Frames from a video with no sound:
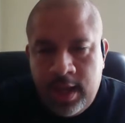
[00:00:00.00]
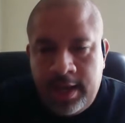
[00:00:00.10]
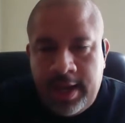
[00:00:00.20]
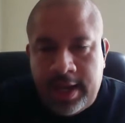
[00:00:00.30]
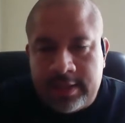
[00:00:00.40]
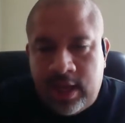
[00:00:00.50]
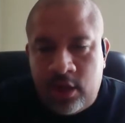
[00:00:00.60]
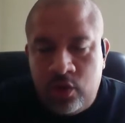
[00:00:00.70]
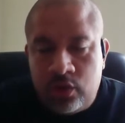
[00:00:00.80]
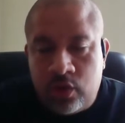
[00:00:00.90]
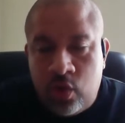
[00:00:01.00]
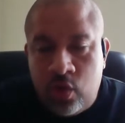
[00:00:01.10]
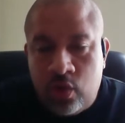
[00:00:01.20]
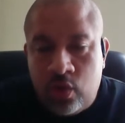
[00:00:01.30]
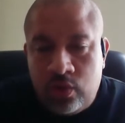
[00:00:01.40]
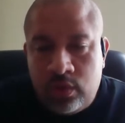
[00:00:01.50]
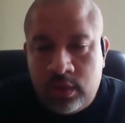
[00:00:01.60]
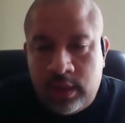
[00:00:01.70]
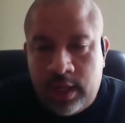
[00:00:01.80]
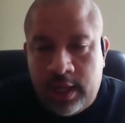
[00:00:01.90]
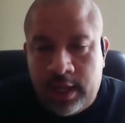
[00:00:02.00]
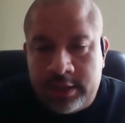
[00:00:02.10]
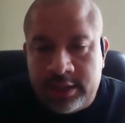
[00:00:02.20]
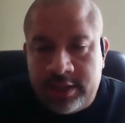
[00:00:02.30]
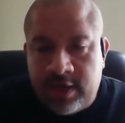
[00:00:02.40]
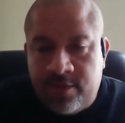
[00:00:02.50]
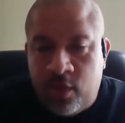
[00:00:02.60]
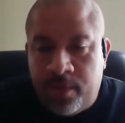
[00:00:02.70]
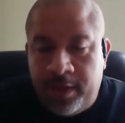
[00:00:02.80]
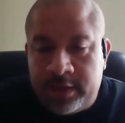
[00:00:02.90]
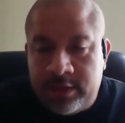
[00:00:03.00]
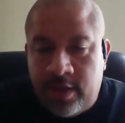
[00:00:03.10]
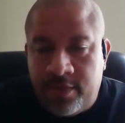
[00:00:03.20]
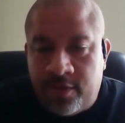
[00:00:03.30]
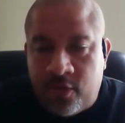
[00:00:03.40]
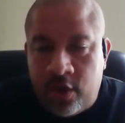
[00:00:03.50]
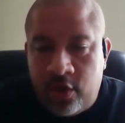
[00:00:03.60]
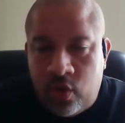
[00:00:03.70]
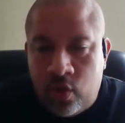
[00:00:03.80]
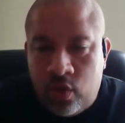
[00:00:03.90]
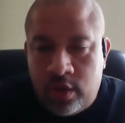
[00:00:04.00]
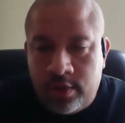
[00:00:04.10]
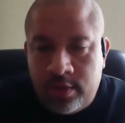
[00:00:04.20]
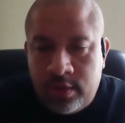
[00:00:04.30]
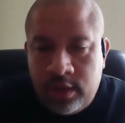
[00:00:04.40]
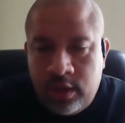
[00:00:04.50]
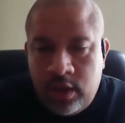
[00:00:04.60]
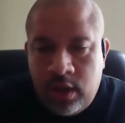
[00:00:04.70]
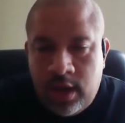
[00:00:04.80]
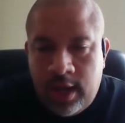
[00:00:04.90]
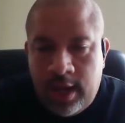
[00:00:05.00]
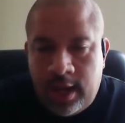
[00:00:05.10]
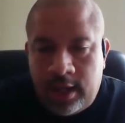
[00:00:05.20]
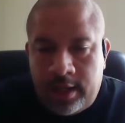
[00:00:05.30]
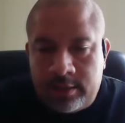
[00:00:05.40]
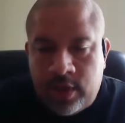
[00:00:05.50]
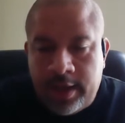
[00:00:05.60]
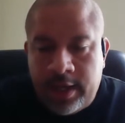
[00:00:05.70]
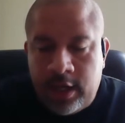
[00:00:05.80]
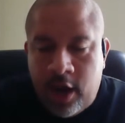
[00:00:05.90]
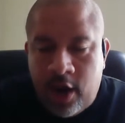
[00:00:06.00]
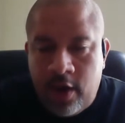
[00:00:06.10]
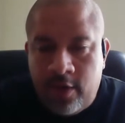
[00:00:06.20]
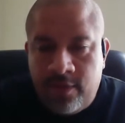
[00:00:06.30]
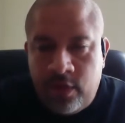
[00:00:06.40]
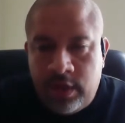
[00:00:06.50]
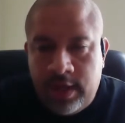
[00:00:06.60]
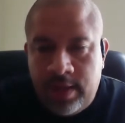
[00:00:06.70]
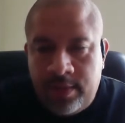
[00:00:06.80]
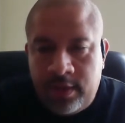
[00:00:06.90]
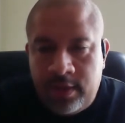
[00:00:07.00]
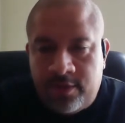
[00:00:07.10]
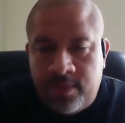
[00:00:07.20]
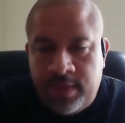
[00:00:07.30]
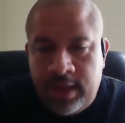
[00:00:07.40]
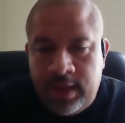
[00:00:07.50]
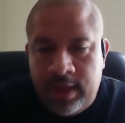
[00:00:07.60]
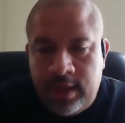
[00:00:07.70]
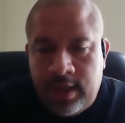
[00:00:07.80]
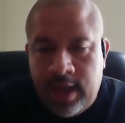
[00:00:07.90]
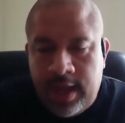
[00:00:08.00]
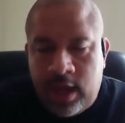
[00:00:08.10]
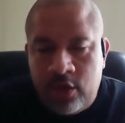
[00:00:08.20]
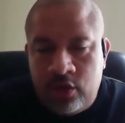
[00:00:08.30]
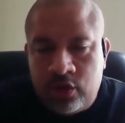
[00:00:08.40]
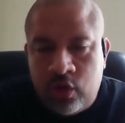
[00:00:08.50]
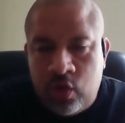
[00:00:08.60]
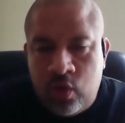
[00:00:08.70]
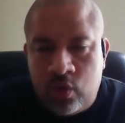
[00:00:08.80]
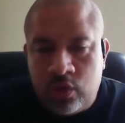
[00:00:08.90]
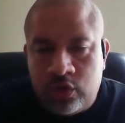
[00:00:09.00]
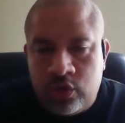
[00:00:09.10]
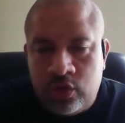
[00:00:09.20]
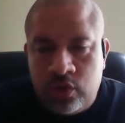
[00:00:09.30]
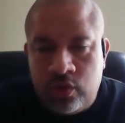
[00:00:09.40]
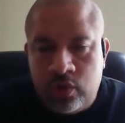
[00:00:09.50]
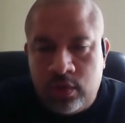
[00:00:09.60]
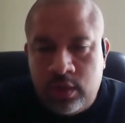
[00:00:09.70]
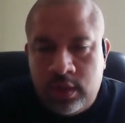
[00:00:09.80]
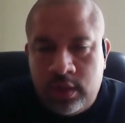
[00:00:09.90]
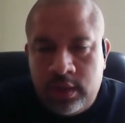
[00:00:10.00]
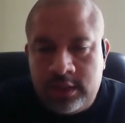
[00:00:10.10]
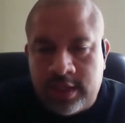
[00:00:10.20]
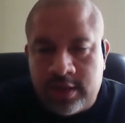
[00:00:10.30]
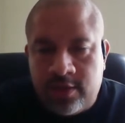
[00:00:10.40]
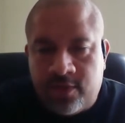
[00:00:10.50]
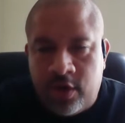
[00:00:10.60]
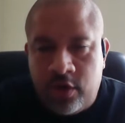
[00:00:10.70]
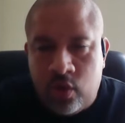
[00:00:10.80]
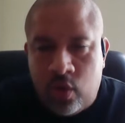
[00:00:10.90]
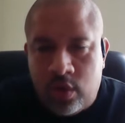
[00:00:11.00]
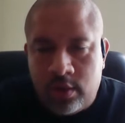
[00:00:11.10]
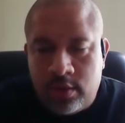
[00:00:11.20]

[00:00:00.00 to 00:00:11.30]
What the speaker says: Next, I'll use Google to check for a picture of the front door. So I get an aerial view of the neighborhood from Bing, and I'll use Google to check the front door.